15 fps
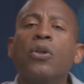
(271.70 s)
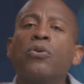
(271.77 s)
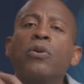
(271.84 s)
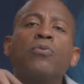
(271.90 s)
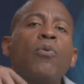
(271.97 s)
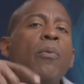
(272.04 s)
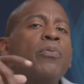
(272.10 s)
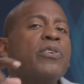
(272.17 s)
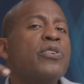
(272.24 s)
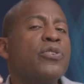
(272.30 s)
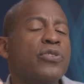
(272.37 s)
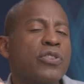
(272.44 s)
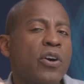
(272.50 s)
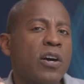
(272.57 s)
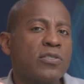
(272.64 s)
Lynn, what were
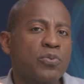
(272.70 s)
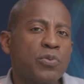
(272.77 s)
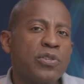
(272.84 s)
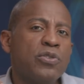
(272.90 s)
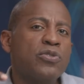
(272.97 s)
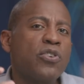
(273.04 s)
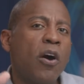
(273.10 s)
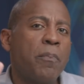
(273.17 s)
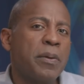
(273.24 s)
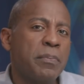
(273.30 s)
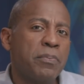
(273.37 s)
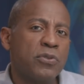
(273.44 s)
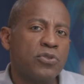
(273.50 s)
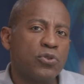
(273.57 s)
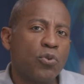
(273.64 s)
your thoughts when you saw
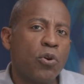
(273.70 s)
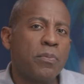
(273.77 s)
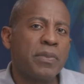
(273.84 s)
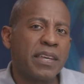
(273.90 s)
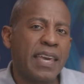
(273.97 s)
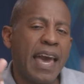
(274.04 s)
people storm the